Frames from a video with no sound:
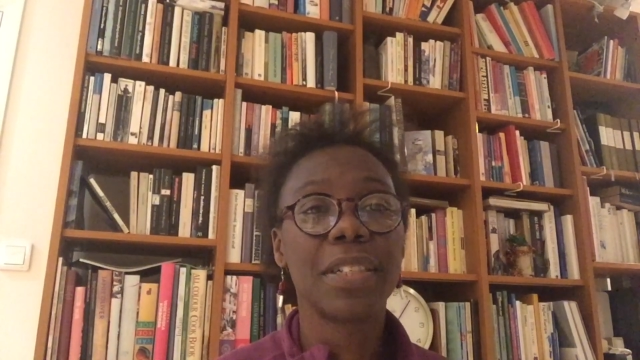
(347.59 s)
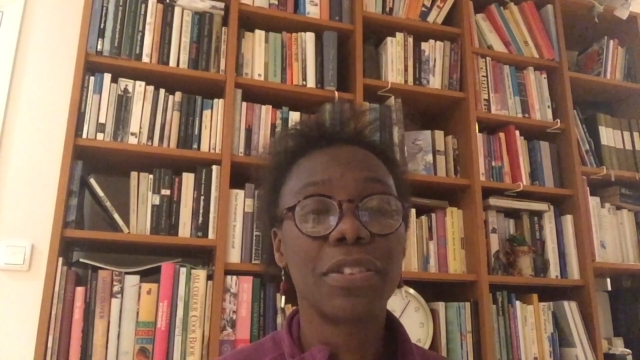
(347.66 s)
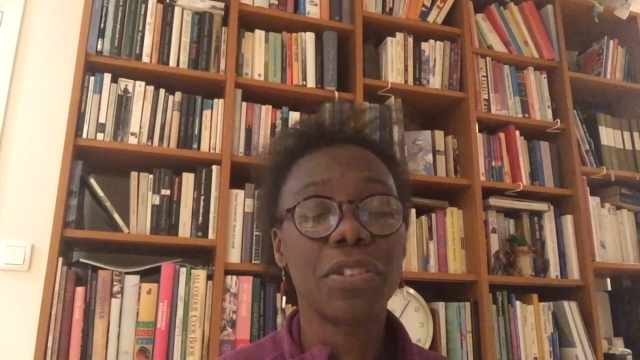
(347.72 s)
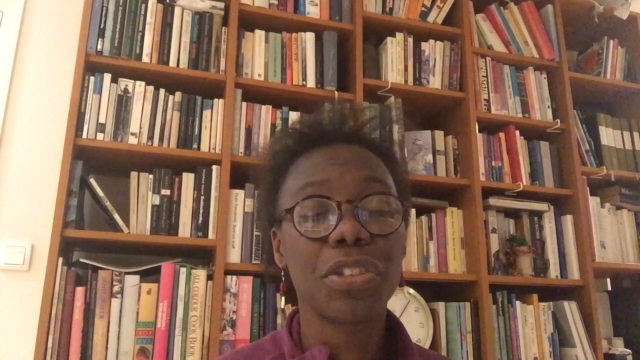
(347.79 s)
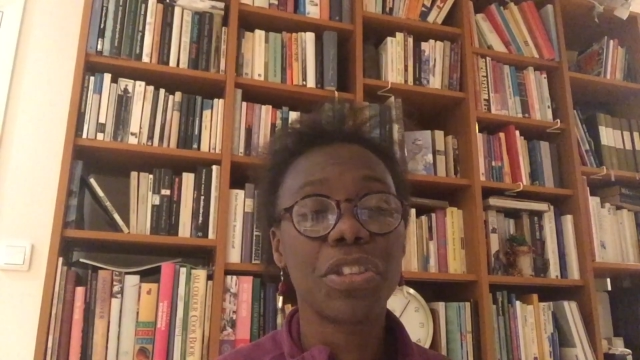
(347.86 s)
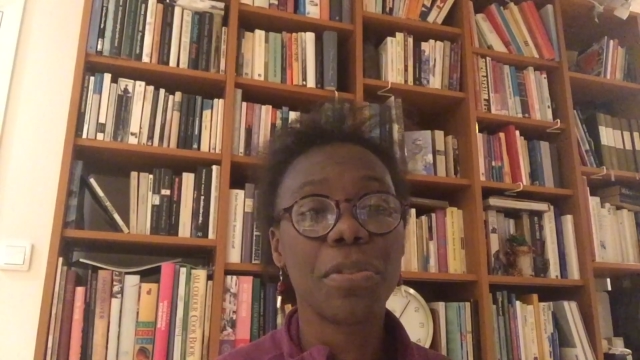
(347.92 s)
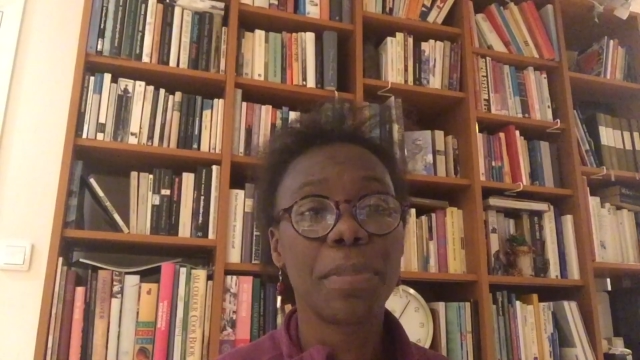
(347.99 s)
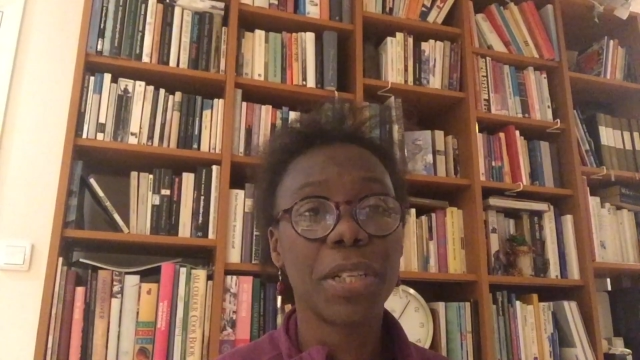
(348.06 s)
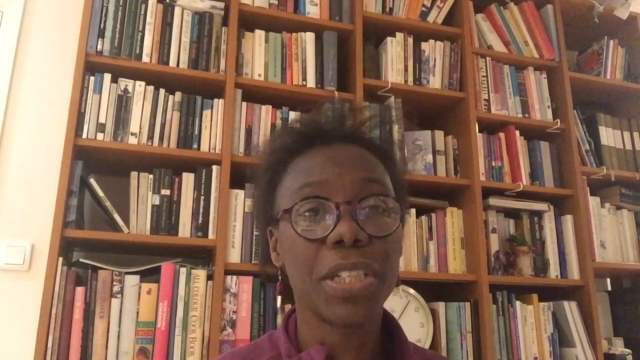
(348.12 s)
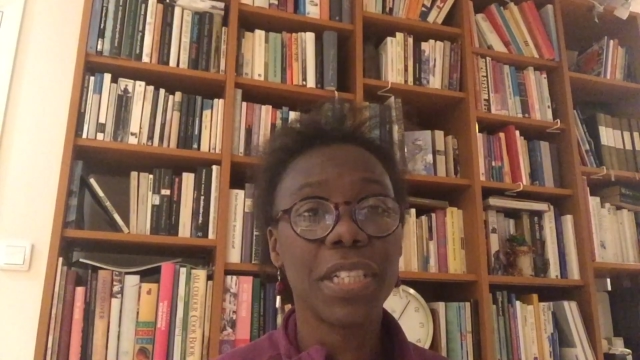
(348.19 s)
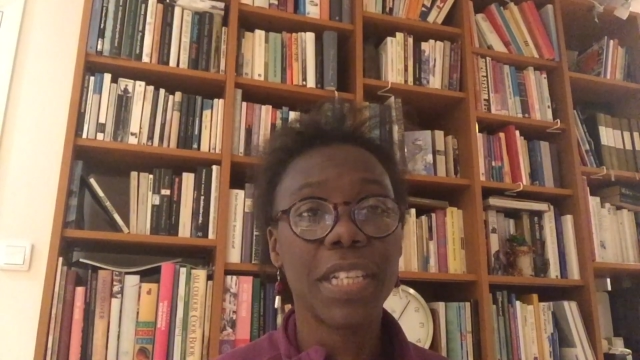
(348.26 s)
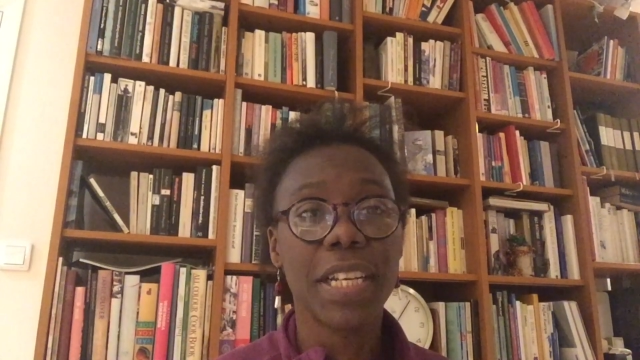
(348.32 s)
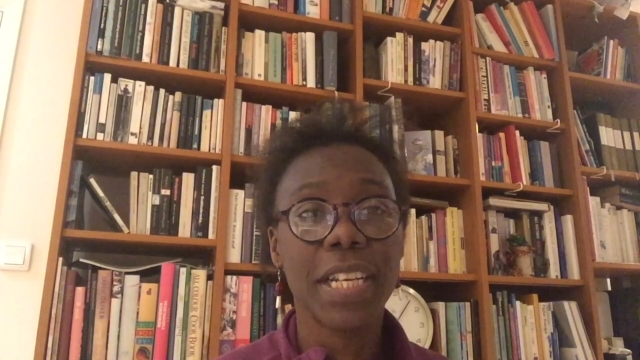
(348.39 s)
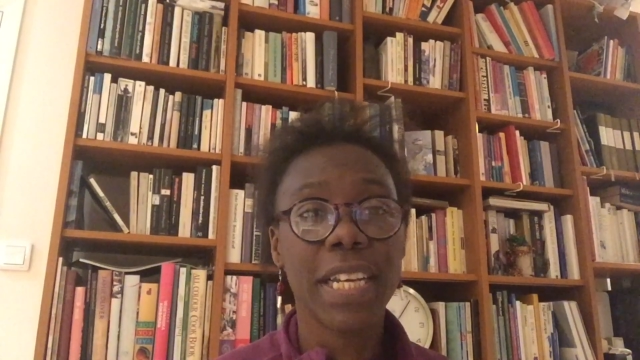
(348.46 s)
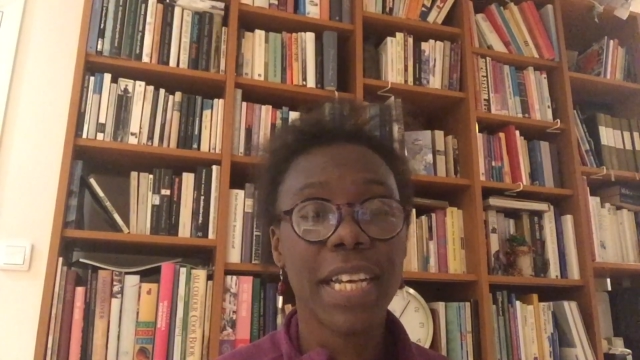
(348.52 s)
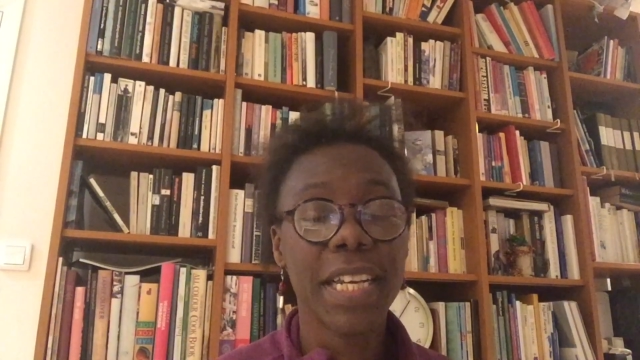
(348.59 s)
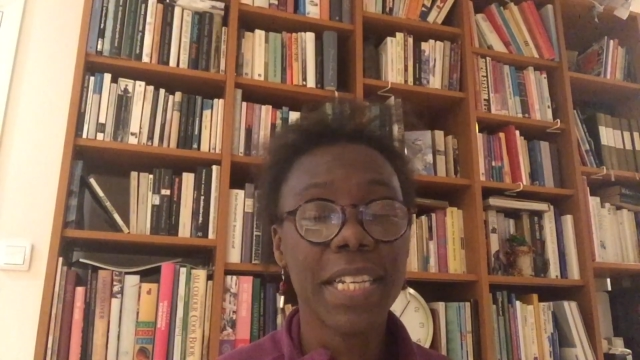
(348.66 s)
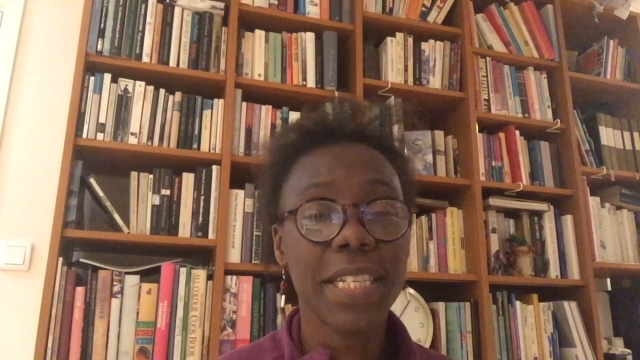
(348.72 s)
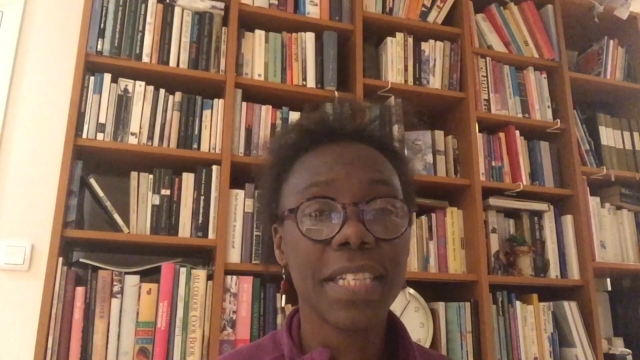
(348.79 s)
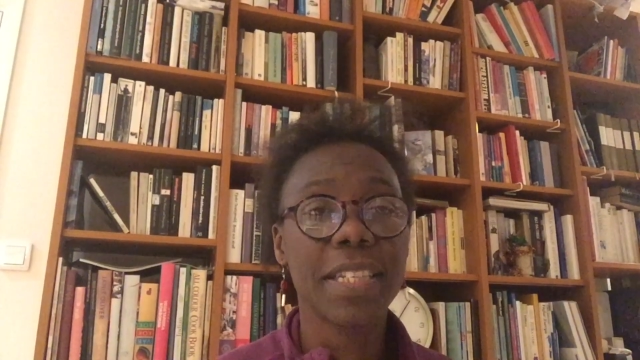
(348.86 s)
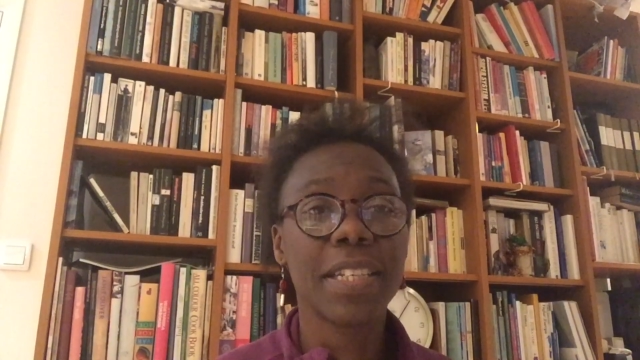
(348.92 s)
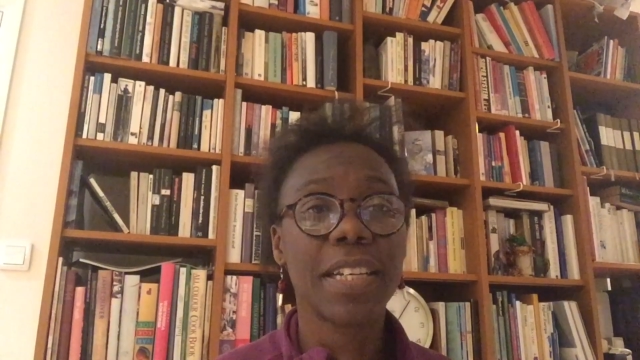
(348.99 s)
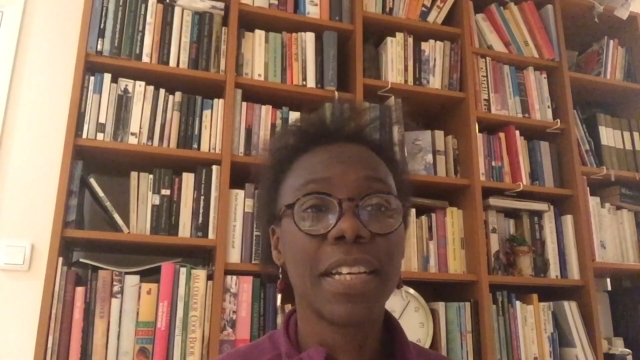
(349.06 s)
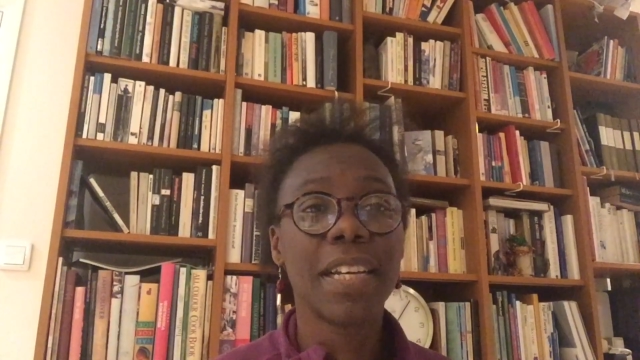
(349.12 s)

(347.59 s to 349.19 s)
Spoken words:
not so much in any case.